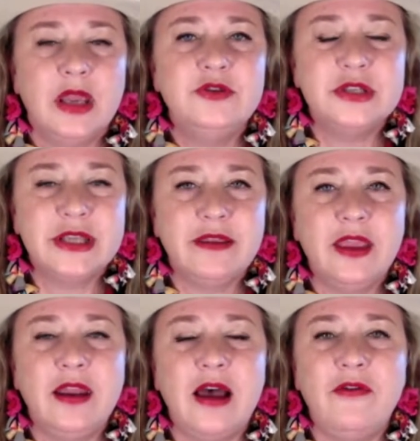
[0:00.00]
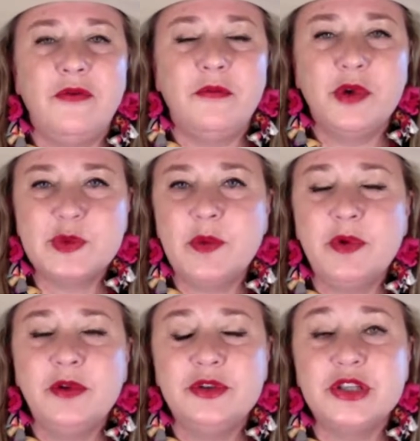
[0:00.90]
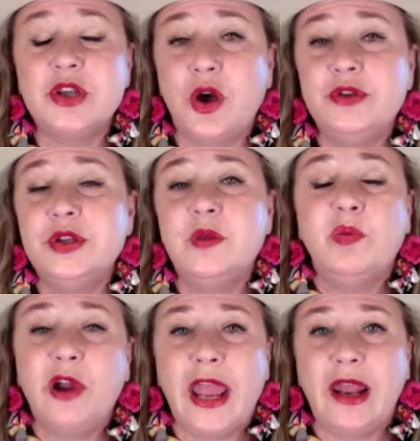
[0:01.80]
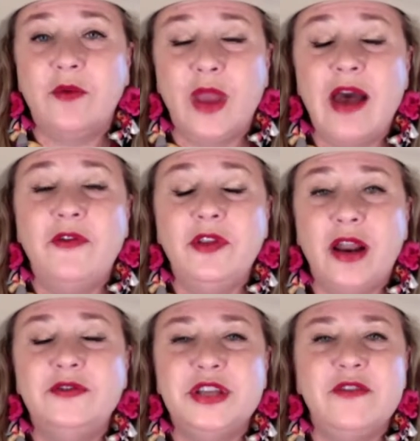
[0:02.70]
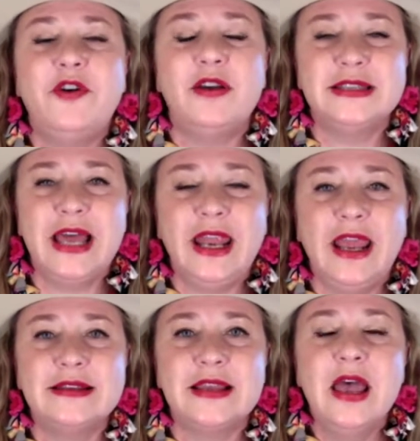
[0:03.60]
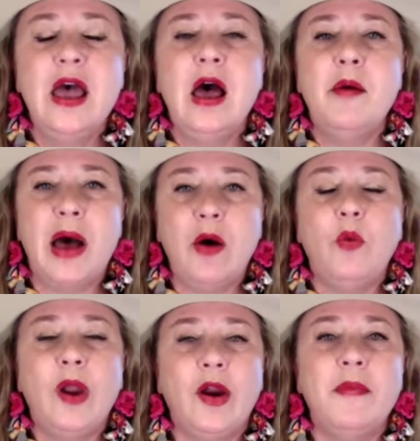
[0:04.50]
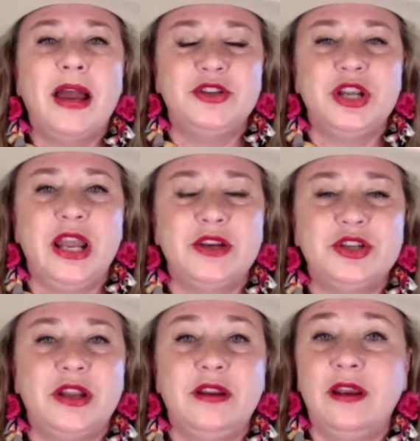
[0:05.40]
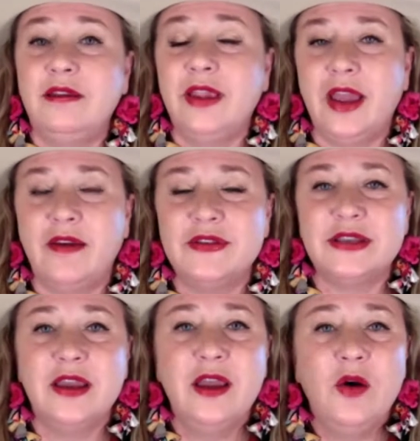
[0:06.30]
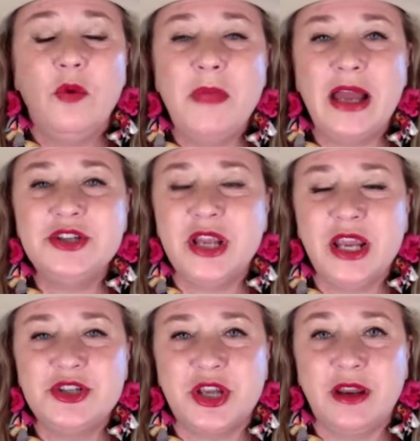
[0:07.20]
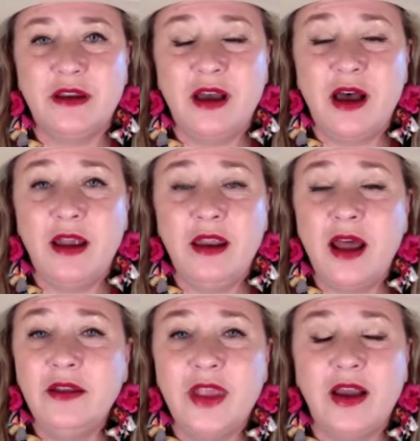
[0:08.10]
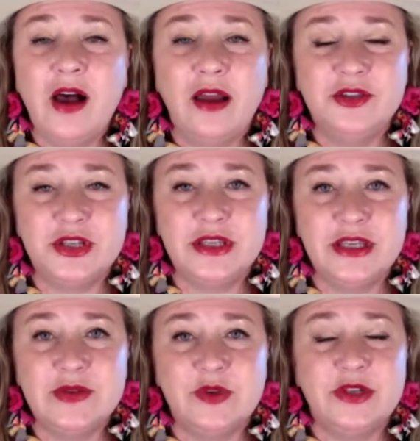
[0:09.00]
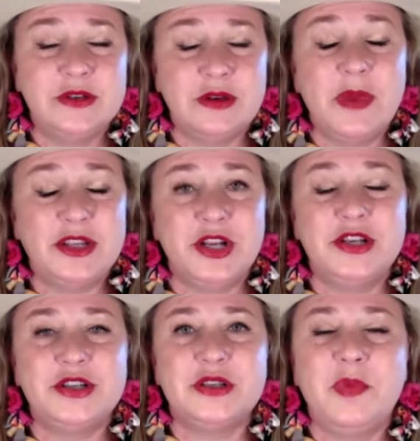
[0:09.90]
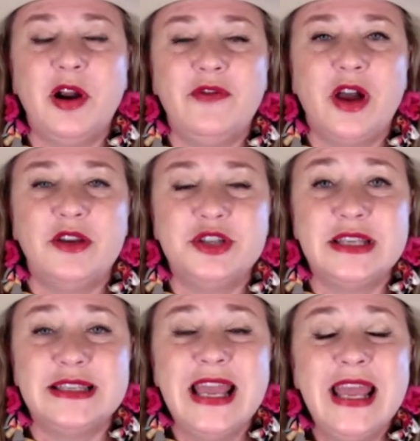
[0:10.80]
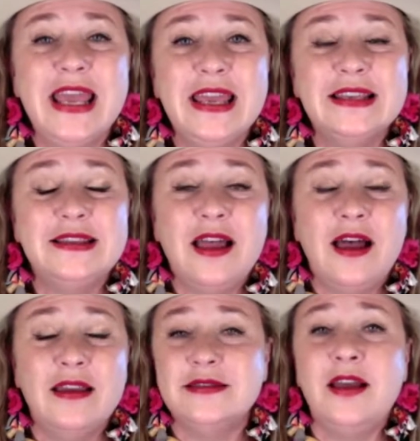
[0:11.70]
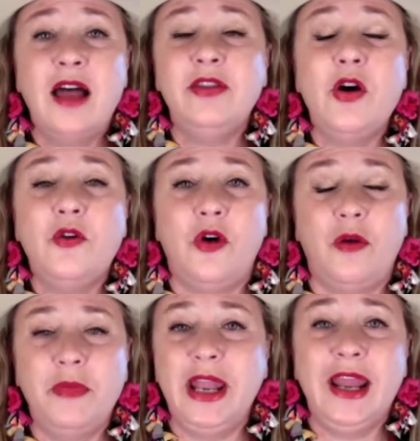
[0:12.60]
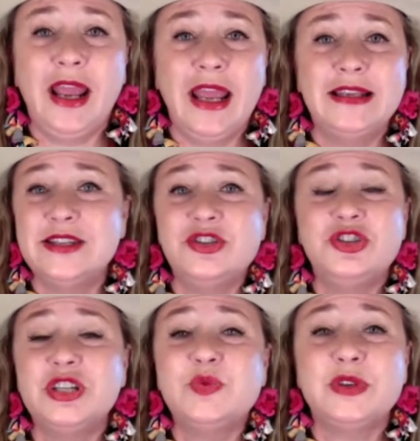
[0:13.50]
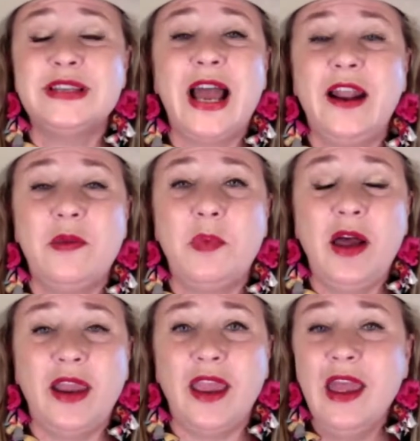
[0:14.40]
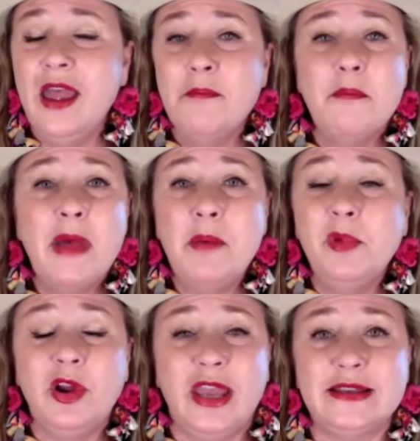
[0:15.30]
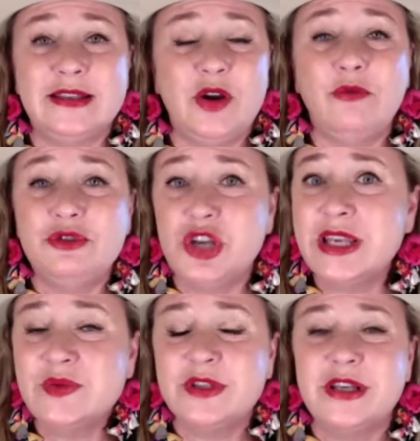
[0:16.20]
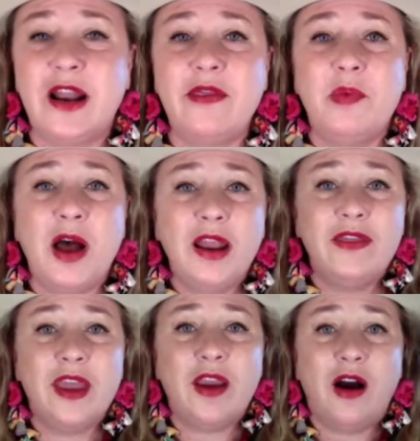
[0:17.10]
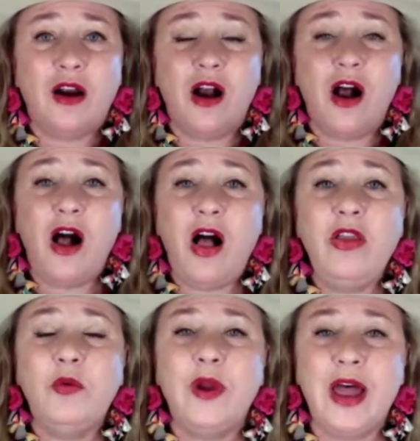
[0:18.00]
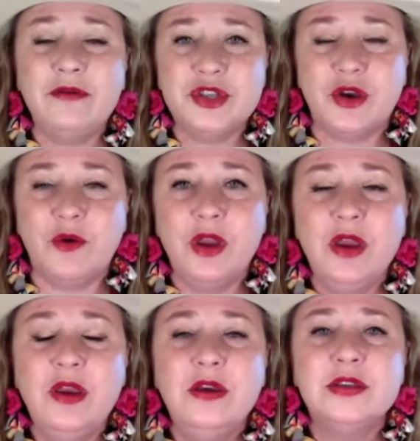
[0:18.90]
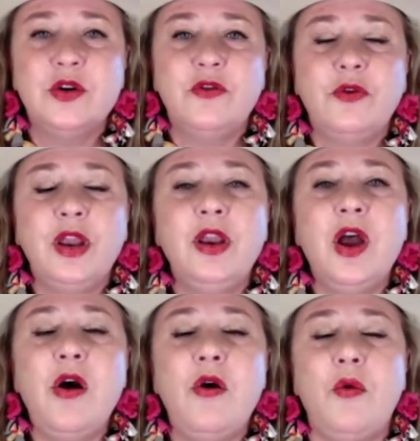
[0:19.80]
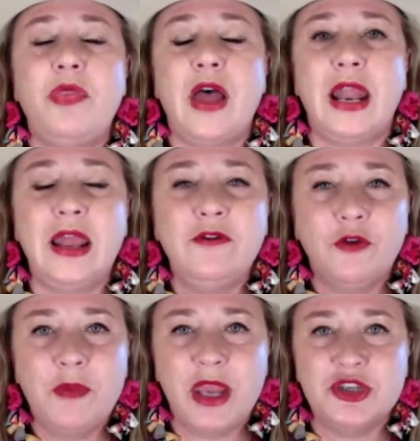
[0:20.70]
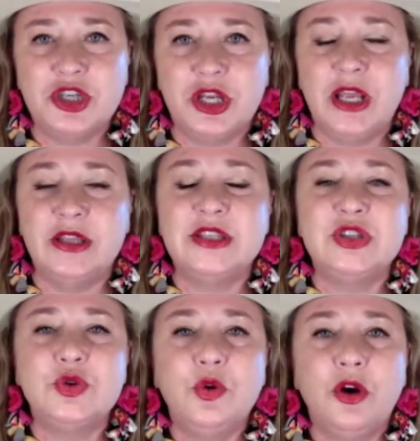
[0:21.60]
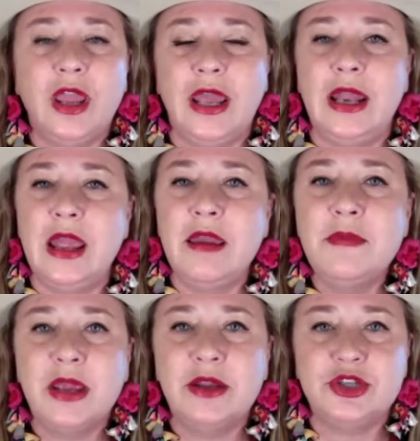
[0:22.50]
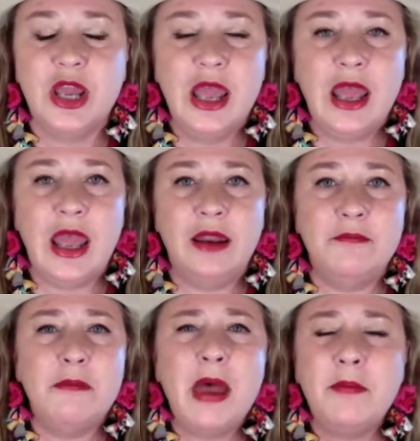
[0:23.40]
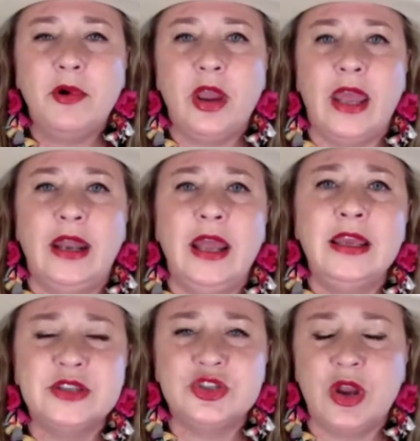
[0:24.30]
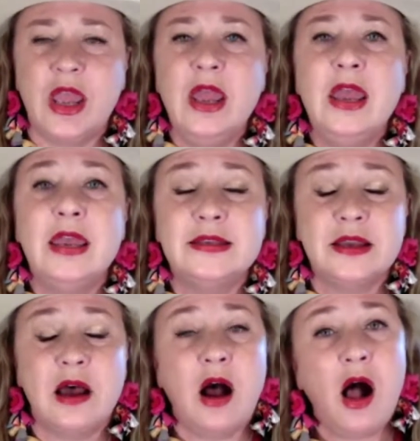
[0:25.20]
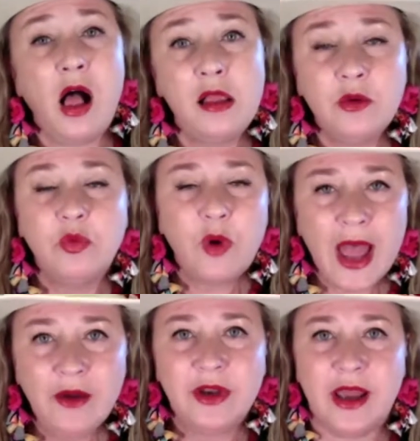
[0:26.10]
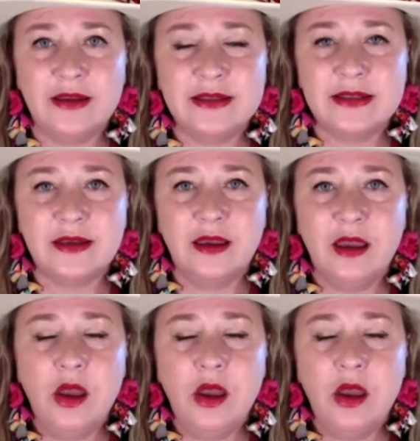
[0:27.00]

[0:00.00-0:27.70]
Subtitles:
Interestingly enough, most people just go to the brain. We have a lot of default settings about where imagination lives. Well, imagination, not unlike consciousness, which is imagination is a part of consciousness, is non-local, meaning it doesn't just reside in the body. Memories don't just reside in the body, they are all around you. So if we know that information and story and image and memory and history is all around us,